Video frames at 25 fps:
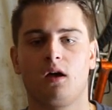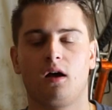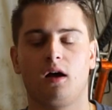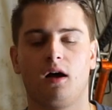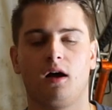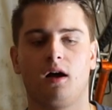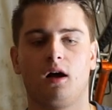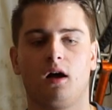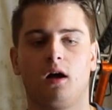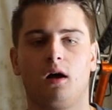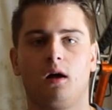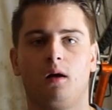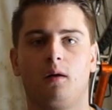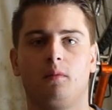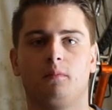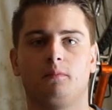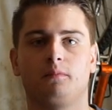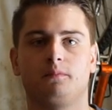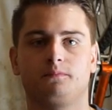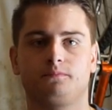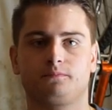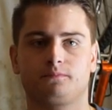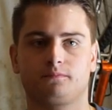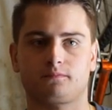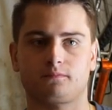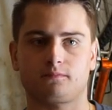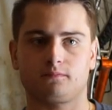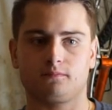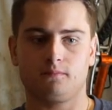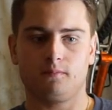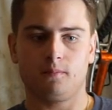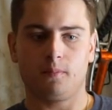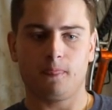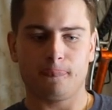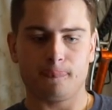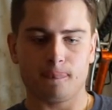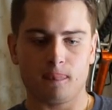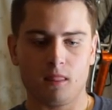Um,
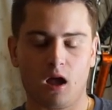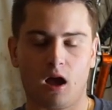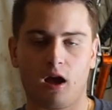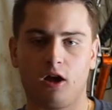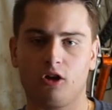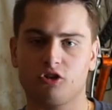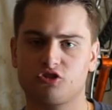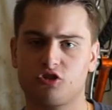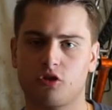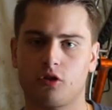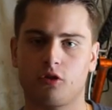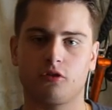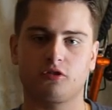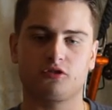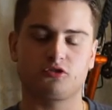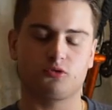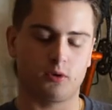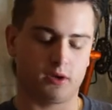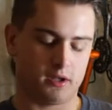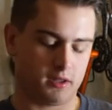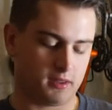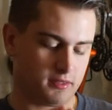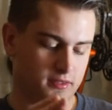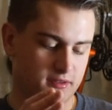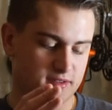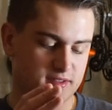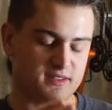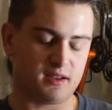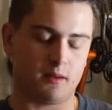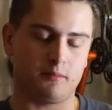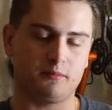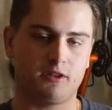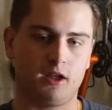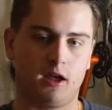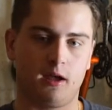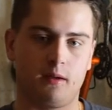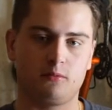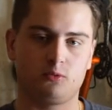I also throw this with
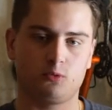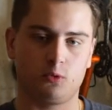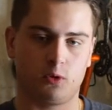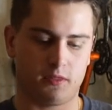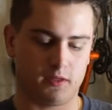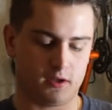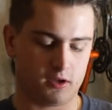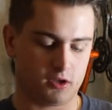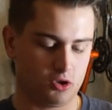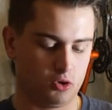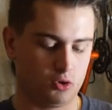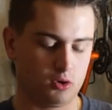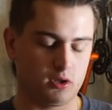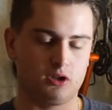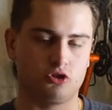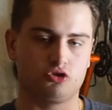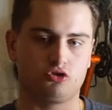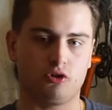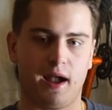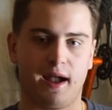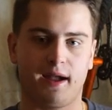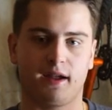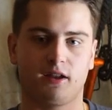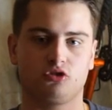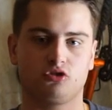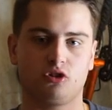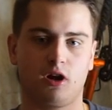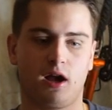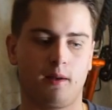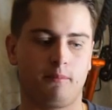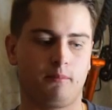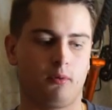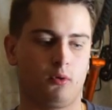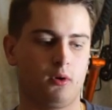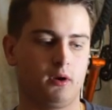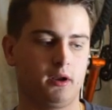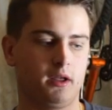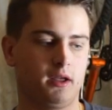sometimes with a Googan drag and
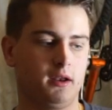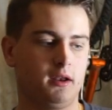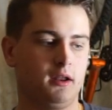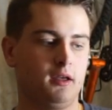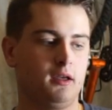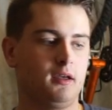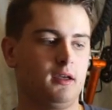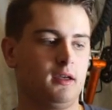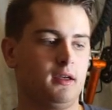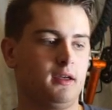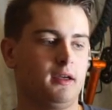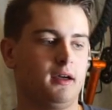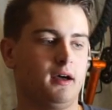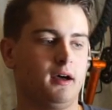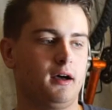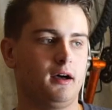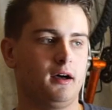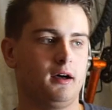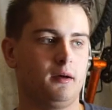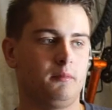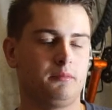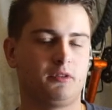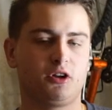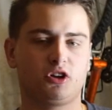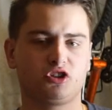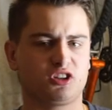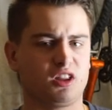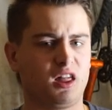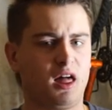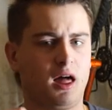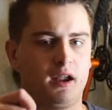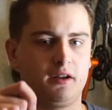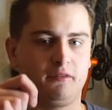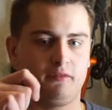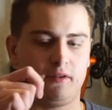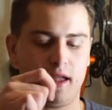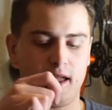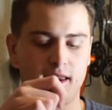drop on it. Um, there's a
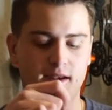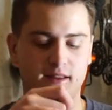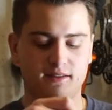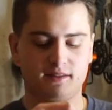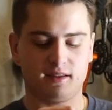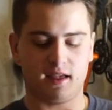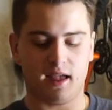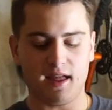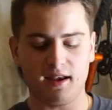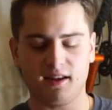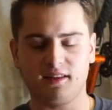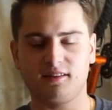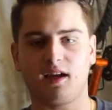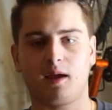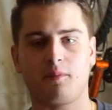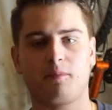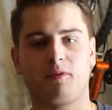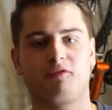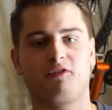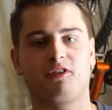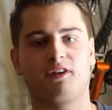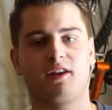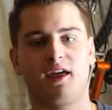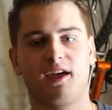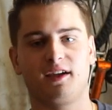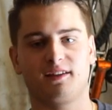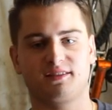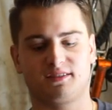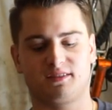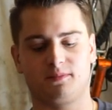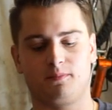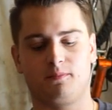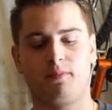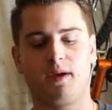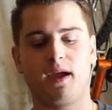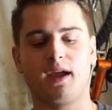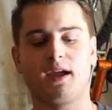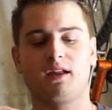lot of any any type of finesse
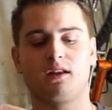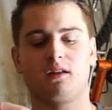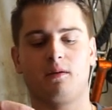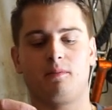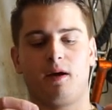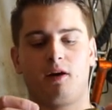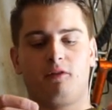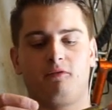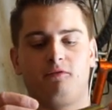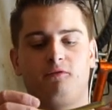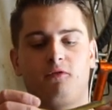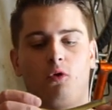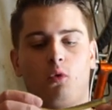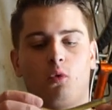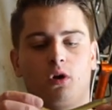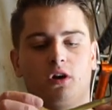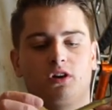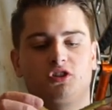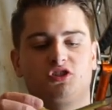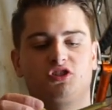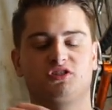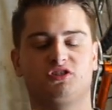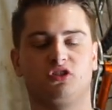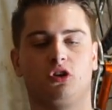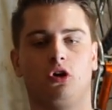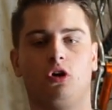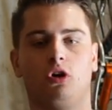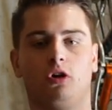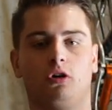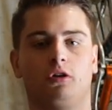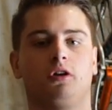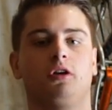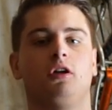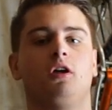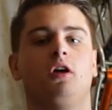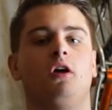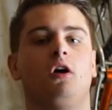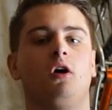bait about four inches
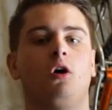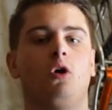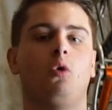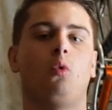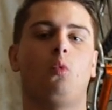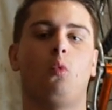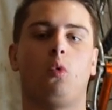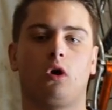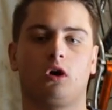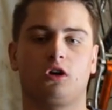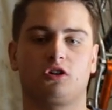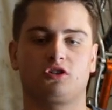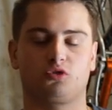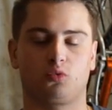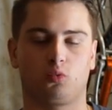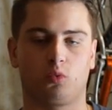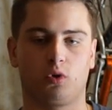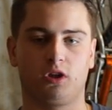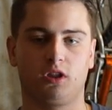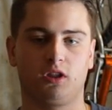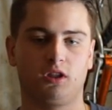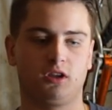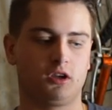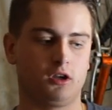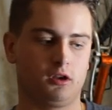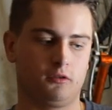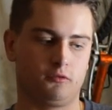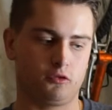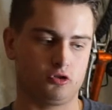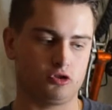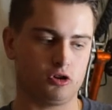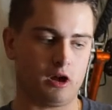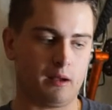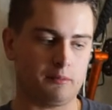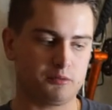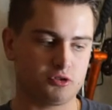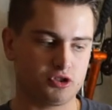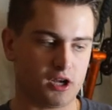long works really good for
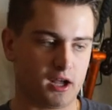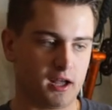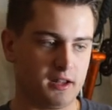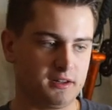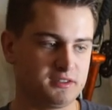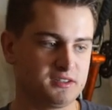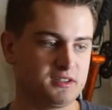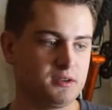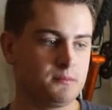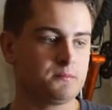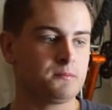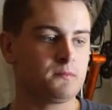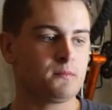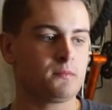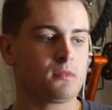drop shots.